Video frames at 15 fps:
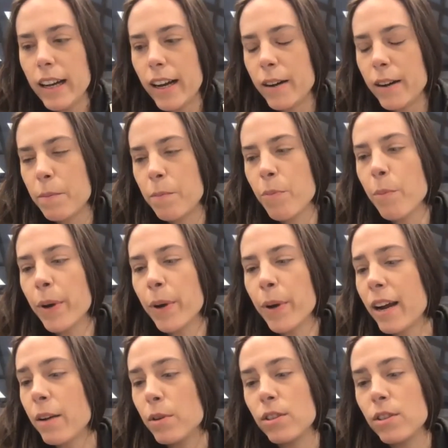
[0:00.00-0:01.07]
But
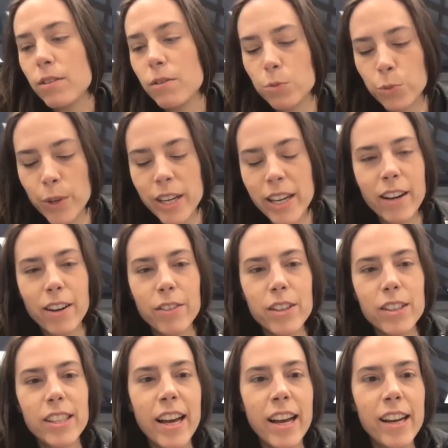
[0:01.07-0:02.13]
I was reading on the
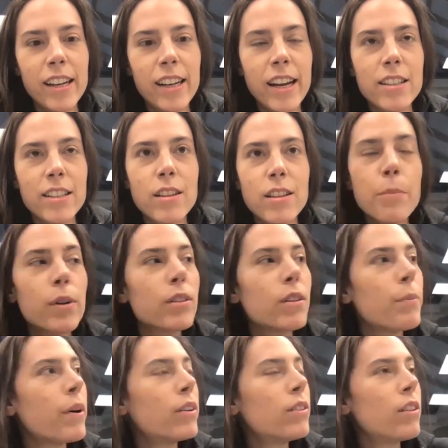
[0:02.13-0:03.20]
side and I stumbled
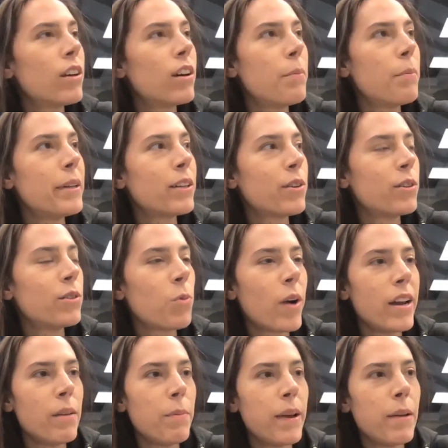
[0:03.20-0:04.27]
upon the Bitcoin
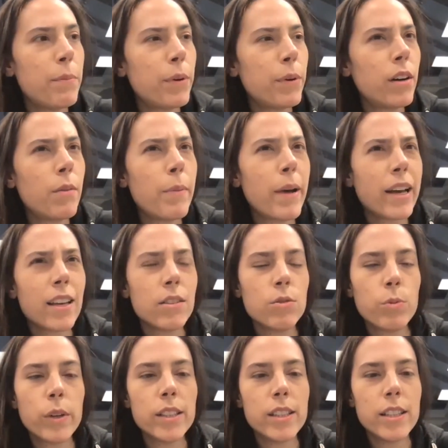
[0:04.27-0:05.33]
white paper back in
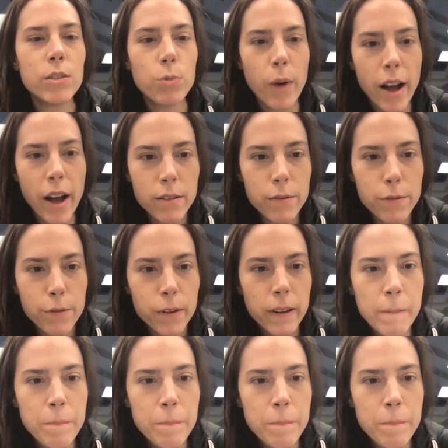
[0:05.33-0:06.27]
2012